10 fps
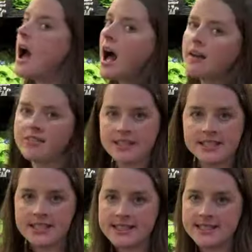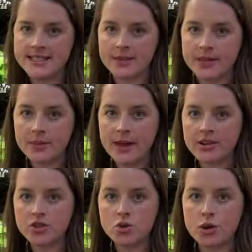Obviously, this is going to be the
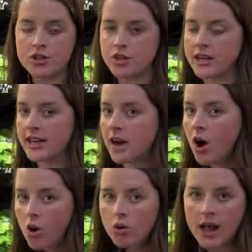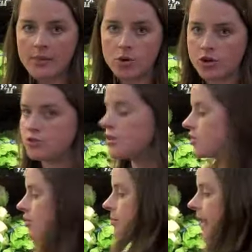better choice. You're going to get a whole lot more
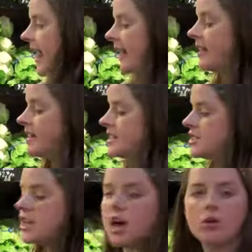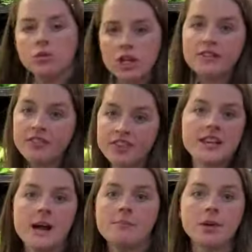nutritional bang. So look for the
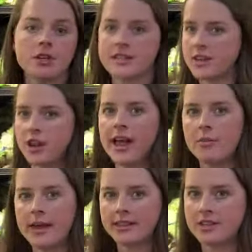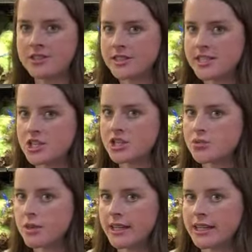numbers, and it'll help make those
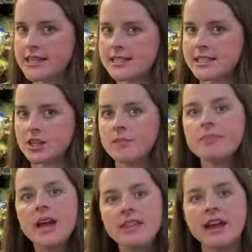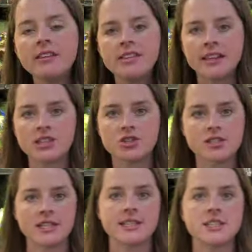decisions really easier. The other thing that you'll
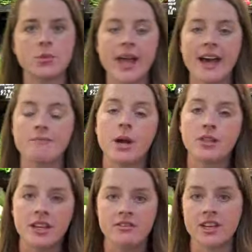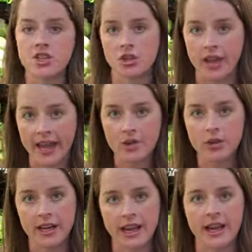see is that we have both conventional and
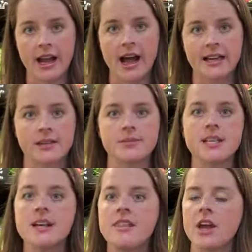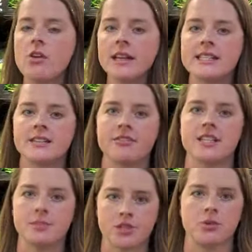organic items. The only
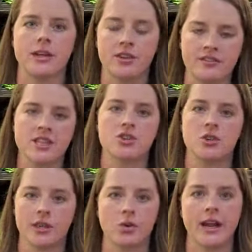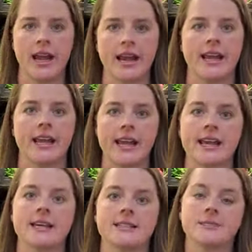difference between conventional and organic
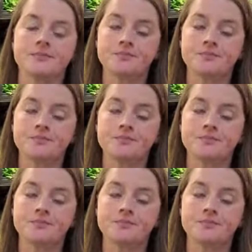is